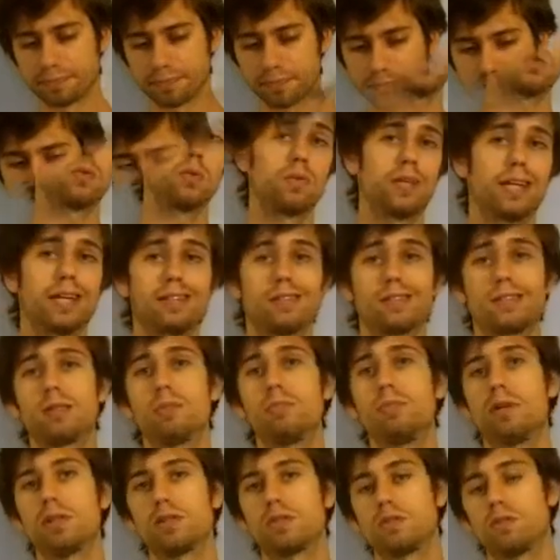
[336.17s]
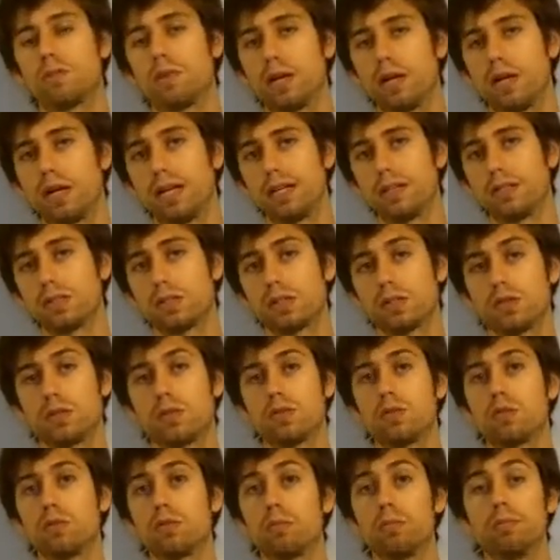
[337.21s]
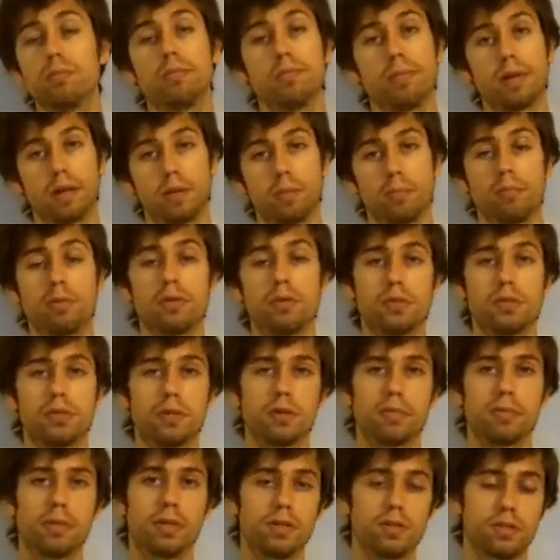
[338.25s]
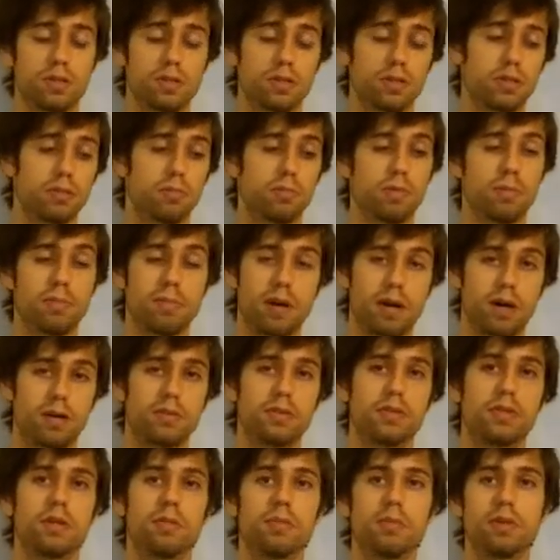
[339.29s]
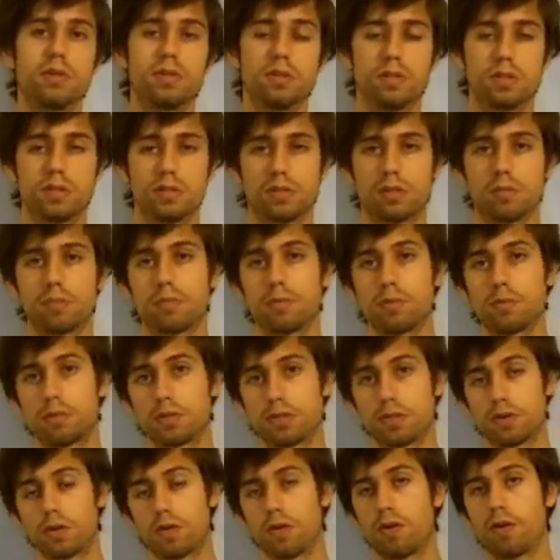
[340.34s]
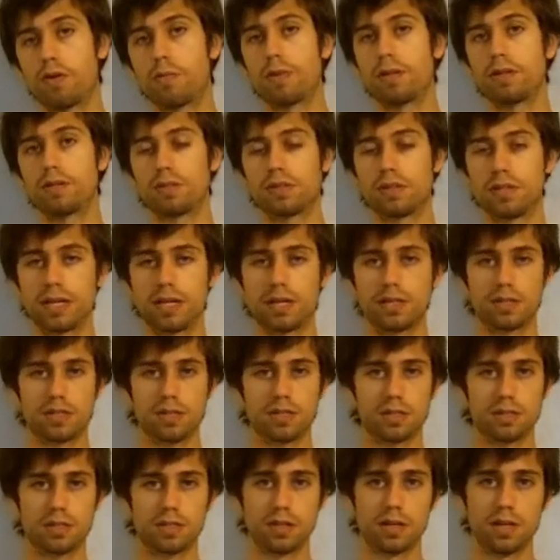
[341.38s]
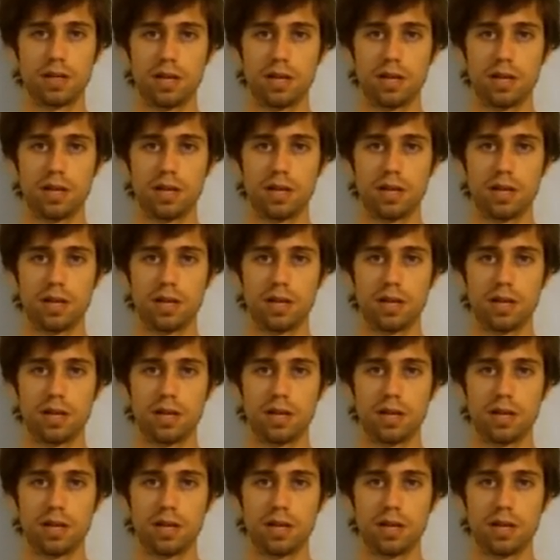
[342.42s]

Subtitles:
So that's the best way to help boost your immune system, to balance your immune system, to restore homeostasis.